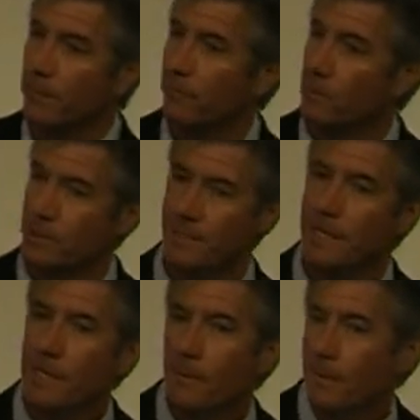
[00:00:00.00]
And of course,
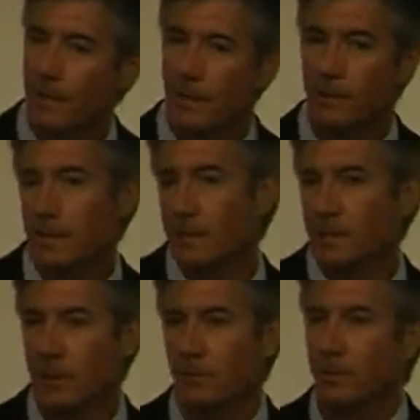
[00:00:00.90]
the
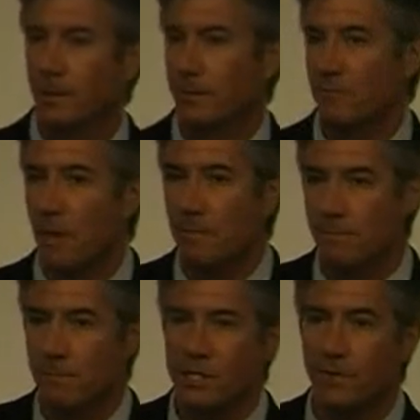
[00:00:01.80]
Gertzes, you know, took you know,
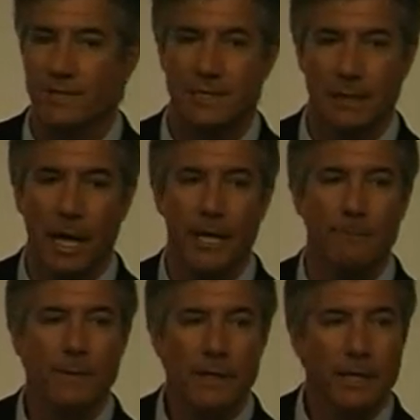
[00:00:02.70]
mischievous
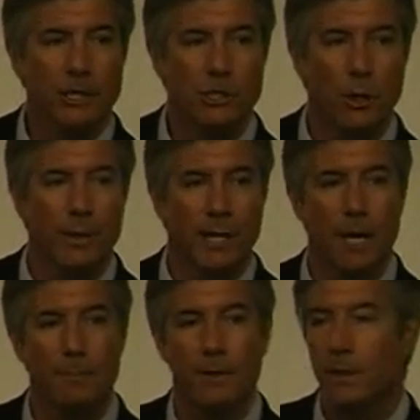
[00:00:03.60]
delight in showing
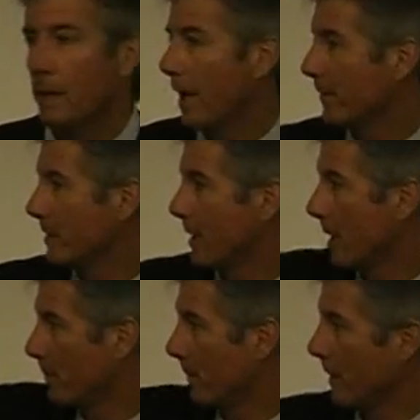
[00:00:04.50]
up every
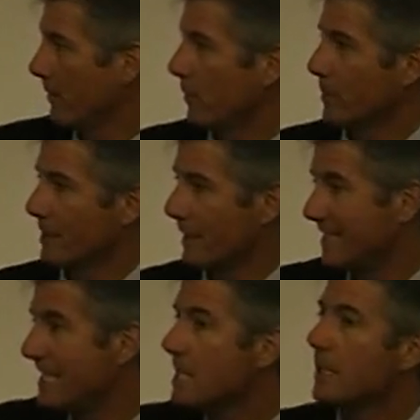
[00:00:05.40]
time uh, there was a
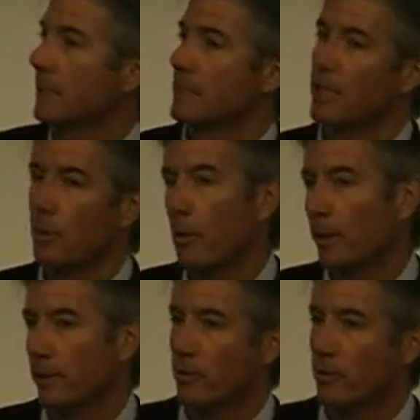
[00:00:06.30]
sinking ceremony.